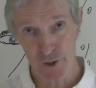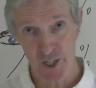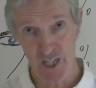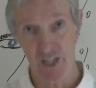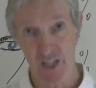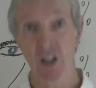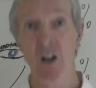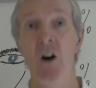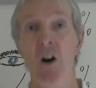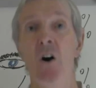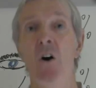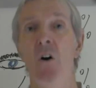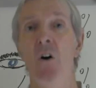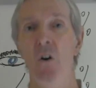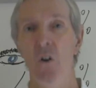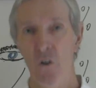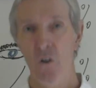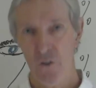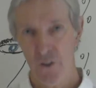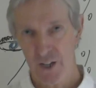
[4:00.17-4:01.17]
chin
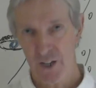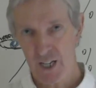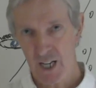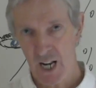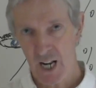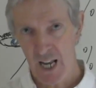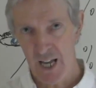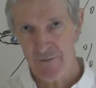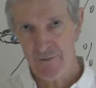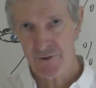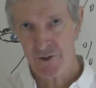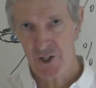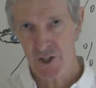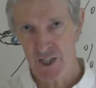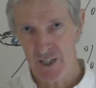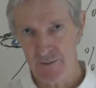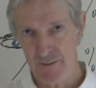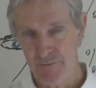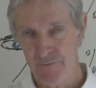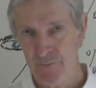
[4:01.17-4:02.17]
or the cleft
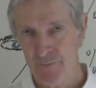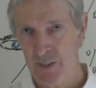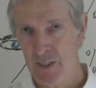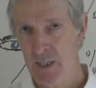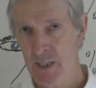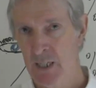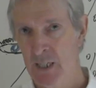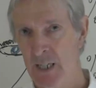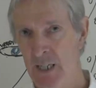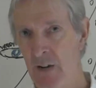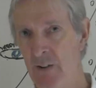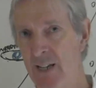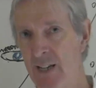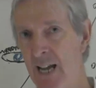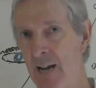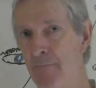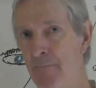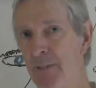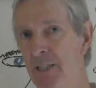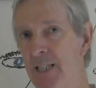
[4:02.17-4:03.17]
chin. Now, it
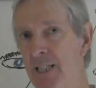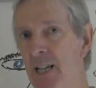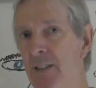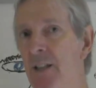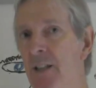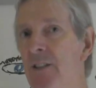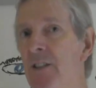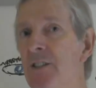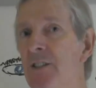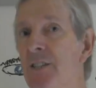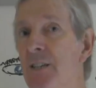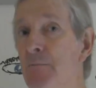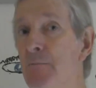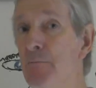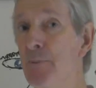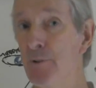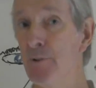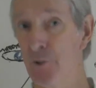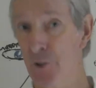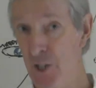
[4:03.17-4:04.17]
can be said that the
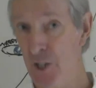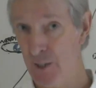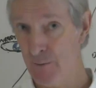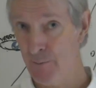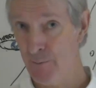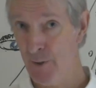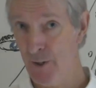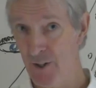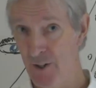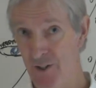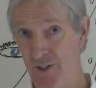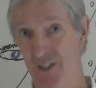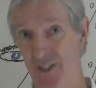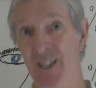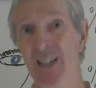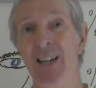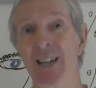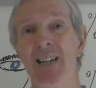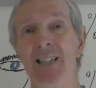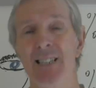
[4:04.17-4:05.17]
dimple chin
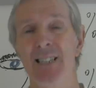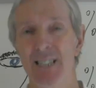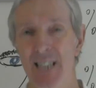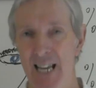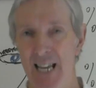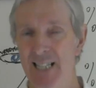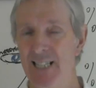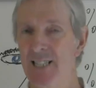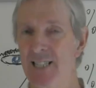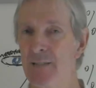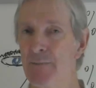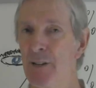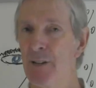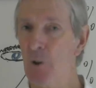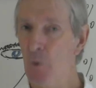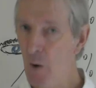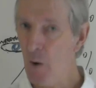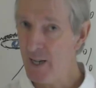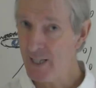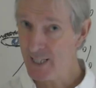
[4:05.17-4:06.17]
person tends to be
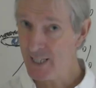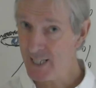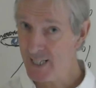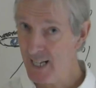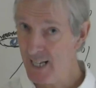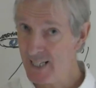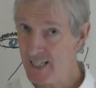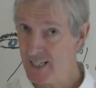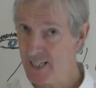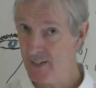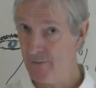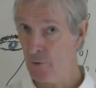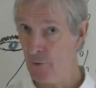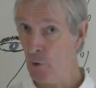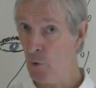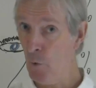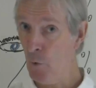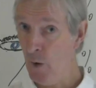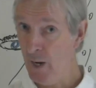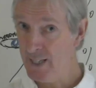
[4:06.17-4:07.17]
quite sensitive
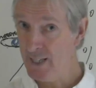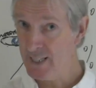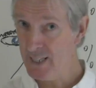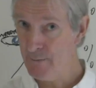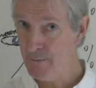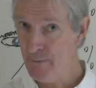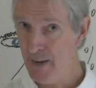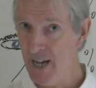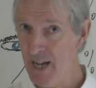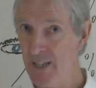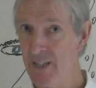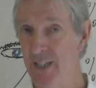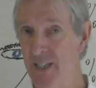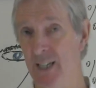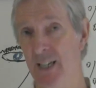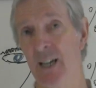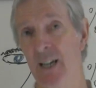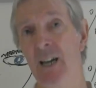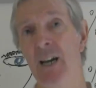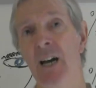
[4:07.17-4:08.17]
and quite
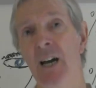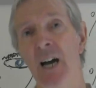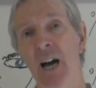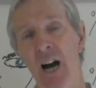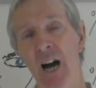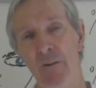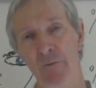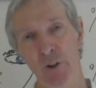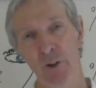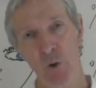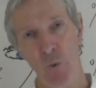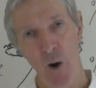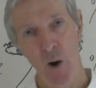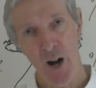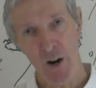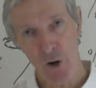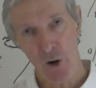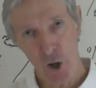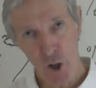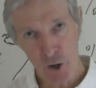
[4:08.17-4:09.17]
demanding and
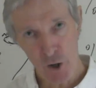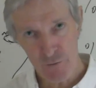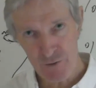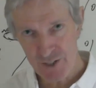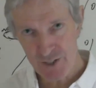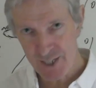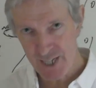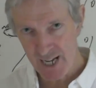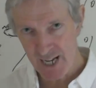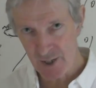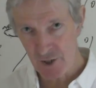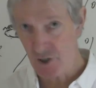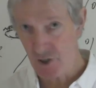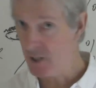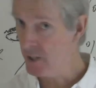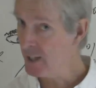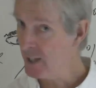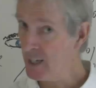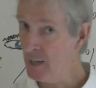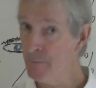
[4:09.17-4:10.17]
require a lot of
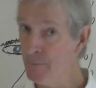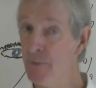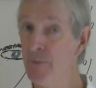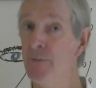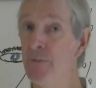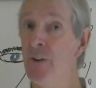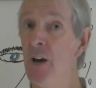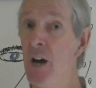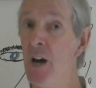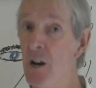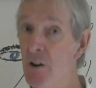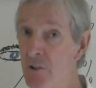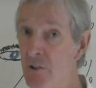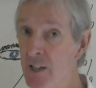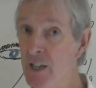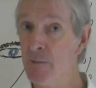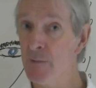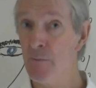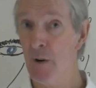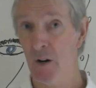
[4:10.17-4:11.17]
attention. They can be
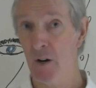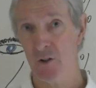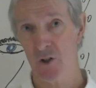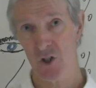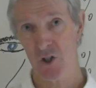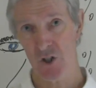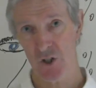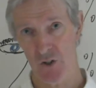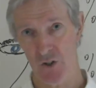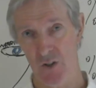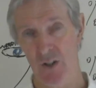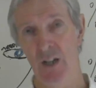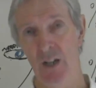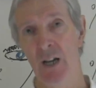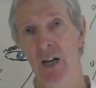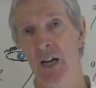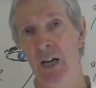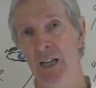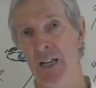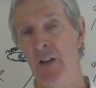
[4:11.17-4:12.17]
very emotional.
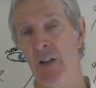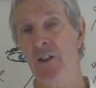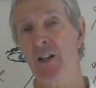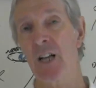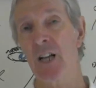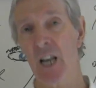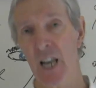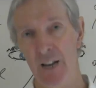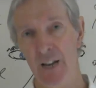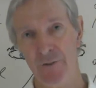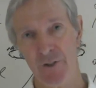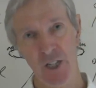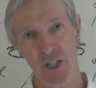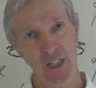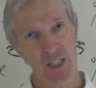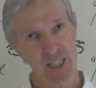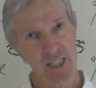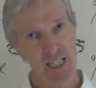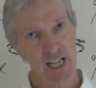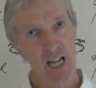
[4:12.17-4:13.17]
Now, the cleft
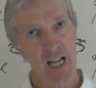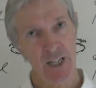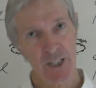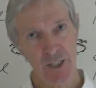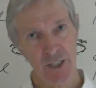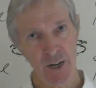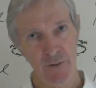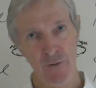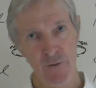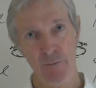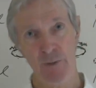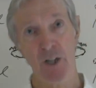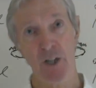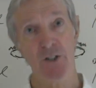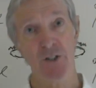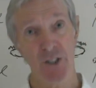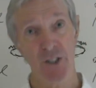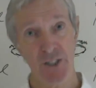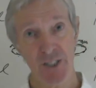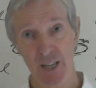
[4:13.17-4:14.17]
chin is slightly different
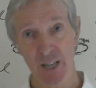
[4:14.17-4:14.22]
because the